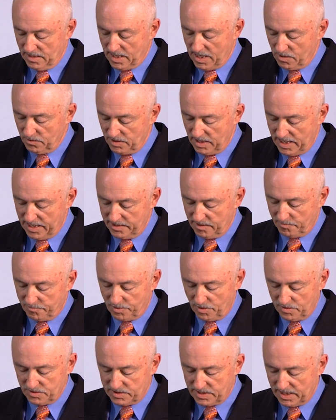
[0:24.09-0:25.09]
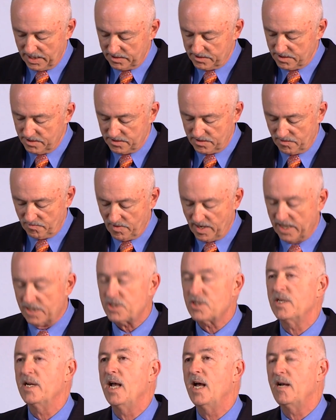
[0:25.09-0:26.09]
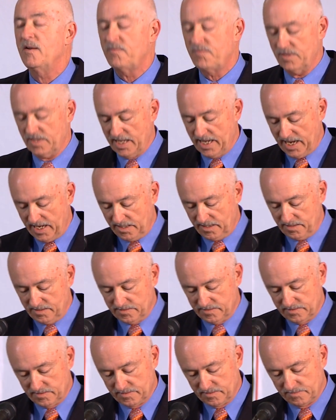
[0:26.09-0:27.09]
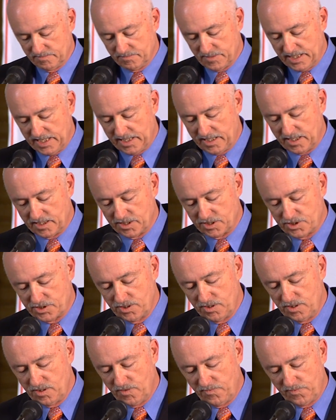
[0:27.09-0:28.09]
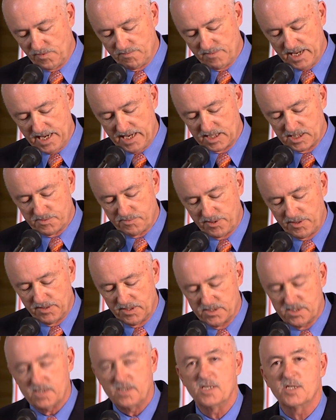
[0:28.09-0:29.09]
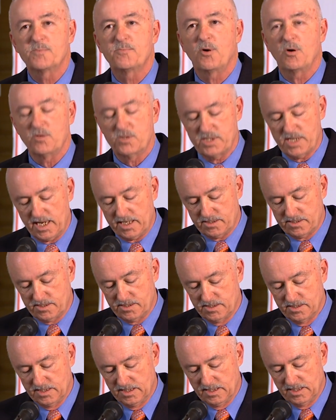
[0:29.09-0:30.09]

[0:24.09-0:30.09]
outline the processes and rationale for that, but I can assure you from my experience in this process,